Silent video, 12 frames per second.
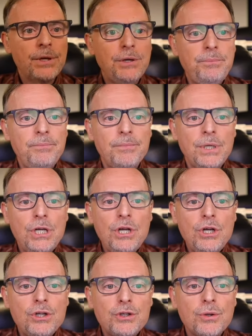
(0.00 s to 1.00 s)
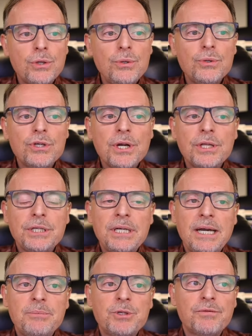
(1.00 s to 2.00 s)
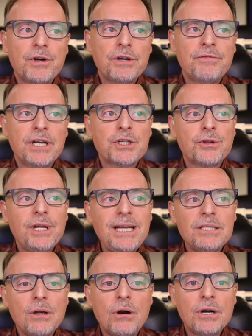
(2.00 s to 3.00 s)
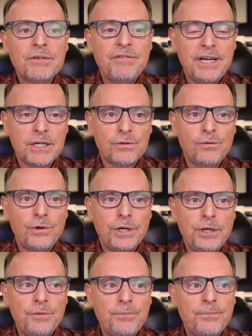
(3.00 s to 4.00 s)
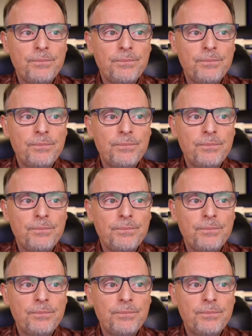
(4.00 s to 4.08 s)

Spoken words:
Okay, so those are the types of artifacts. So that's artifacts for you.